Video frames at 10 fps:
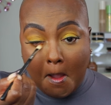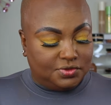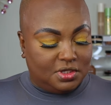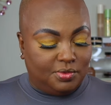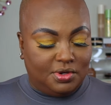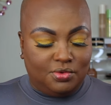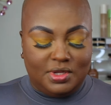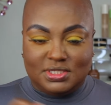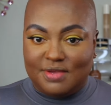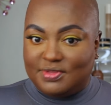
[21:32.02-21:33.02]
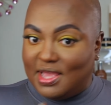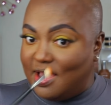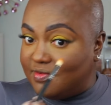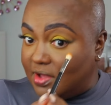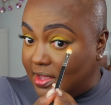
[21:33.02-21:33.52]
Yeah, we don't always have to
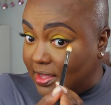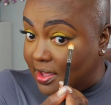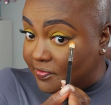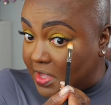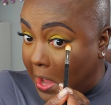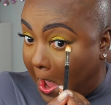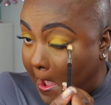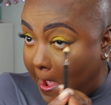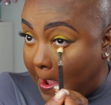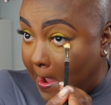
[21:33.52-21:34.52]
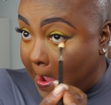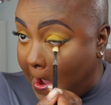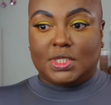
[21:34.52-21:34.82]
have a heavy eye.